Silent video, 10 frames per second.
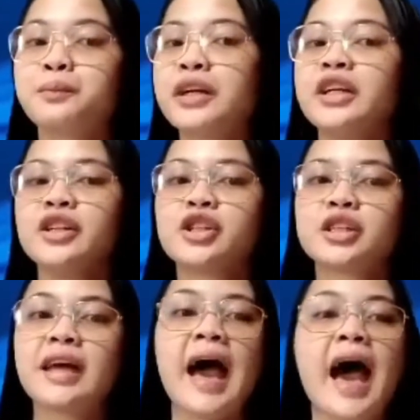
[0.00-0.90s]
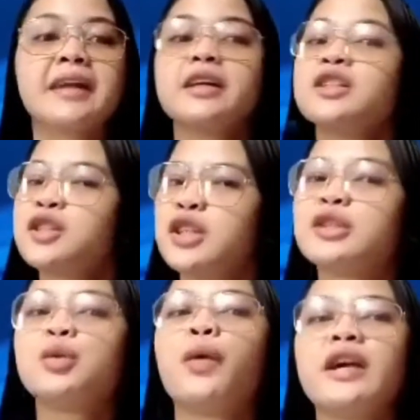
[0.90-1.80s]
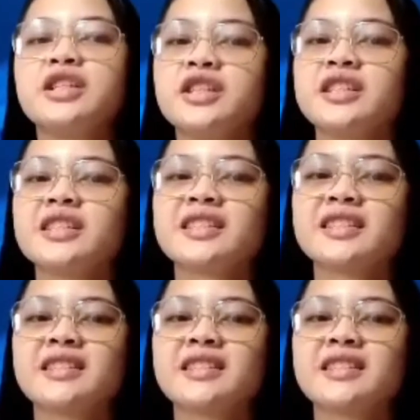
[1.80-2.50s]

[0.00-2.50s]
periods and situations.